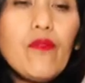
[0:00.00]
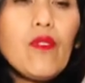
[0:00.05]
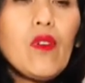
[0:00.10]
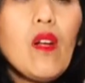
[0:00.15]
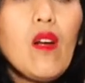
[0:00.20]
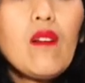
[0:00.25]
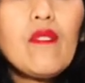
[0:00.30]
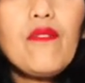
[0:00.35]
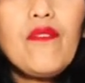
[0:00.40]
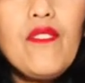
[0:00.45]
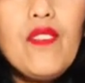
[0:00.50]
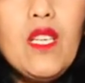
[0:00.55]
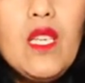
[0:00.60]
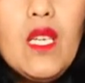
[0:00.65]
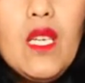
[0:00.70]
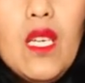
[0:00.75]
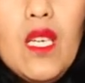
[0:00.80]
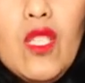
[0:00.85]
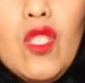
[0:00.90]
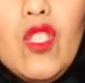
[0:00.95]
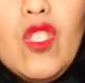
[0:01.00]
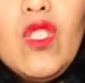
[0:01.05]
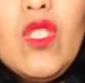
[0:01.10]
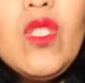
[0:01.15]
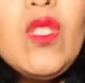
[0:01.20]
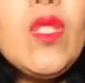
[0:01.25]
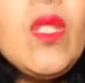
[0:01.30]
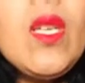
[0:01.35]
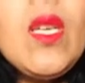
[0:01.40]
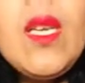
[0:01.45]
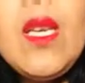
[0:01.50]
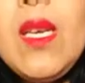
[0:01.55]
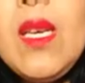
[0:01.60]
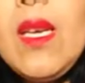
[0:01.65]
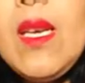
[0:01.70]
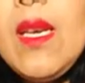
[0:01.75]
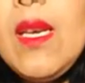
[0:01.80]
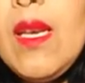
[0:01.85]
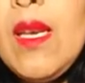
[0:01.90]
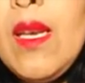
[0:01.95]
for our fish.
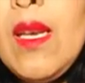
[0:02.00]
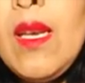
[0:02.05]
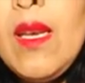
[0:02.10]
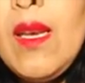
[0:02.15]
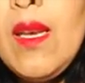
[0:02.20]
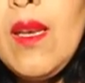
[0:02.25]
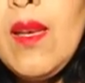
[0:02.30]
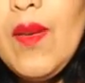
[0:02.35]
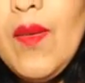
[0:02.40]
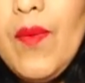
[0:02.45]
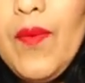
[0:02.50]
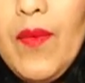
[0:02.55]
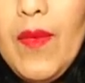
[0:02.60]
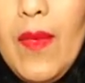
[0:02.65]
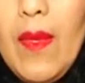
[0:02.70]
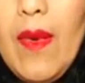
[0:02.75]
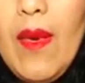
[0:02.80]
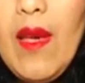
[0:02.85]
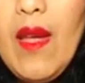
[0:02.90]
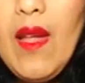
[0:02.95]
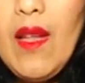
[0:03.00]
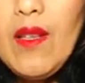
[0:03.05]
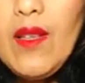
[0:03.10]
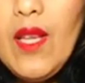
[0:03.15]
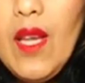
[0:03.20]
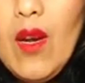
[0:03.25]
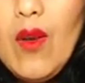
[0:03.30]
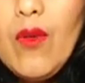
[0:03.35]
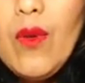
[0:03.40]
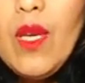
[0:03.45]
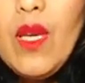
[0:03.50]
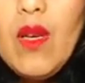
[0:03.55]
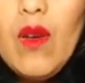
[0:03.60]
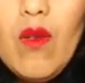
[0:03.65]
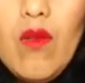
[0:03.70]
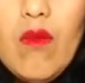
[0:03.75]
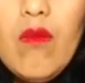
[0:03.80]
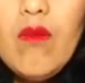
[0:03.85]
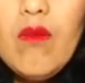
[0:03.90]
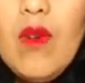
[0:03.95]
And there we
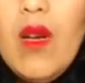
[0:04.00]
go.